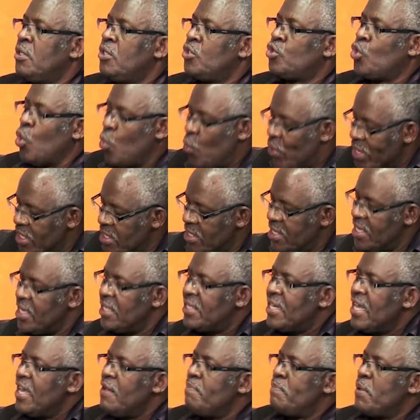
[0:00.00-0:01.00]
So we
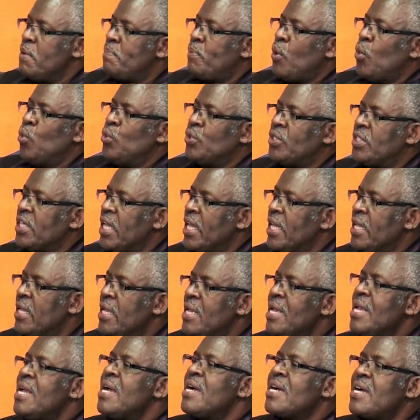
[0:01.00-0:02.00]
need a people who
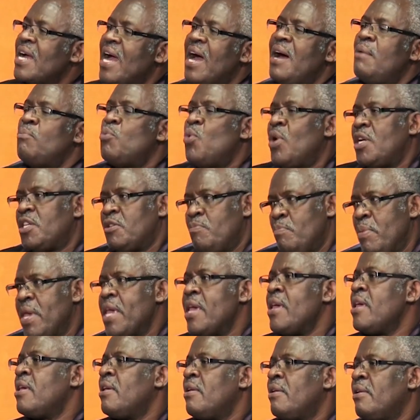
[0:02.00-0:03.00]
say, come what
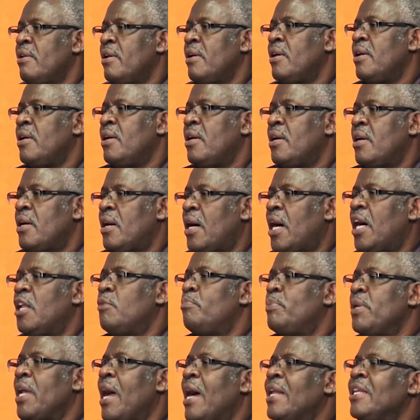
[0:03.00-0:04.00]
may, I'll
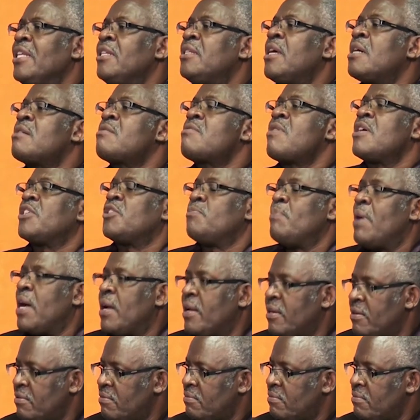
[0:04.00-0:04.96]
be an intercross man.